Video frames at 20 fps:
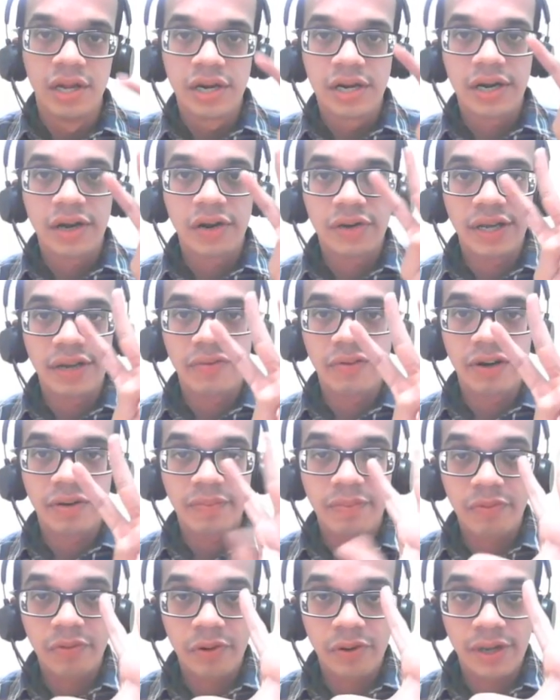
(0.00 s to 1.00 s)
now they were
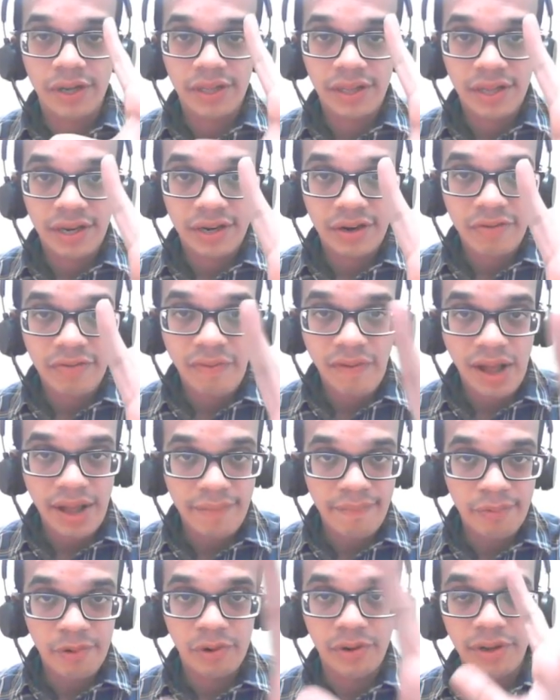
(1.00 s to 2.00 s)
products into 5
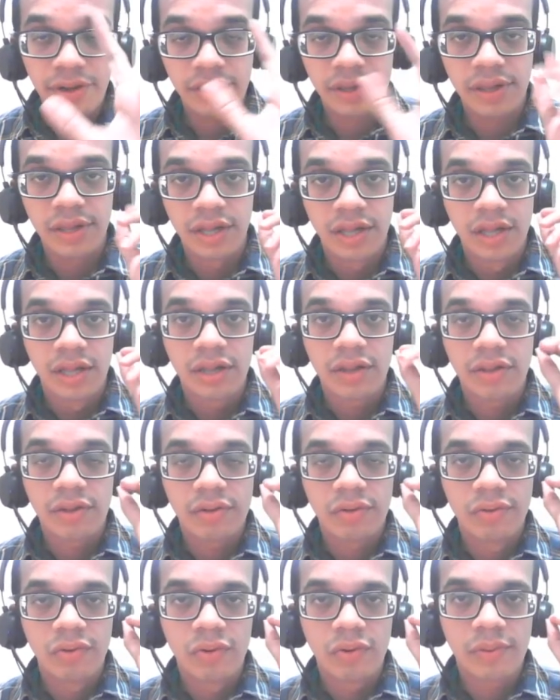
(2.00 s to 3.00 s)
products.
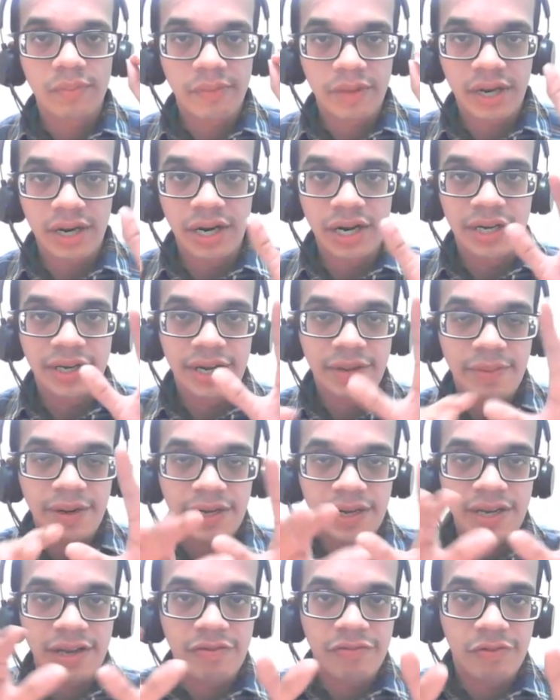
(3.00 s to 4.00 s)
So
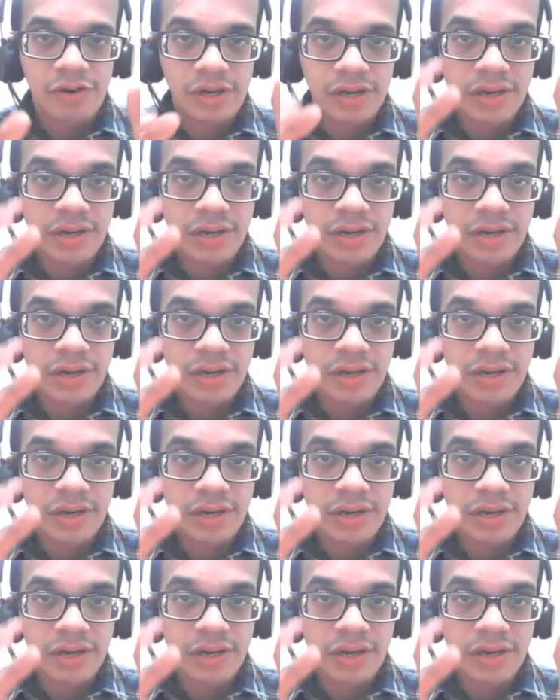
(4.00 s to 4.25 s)
ultimately if we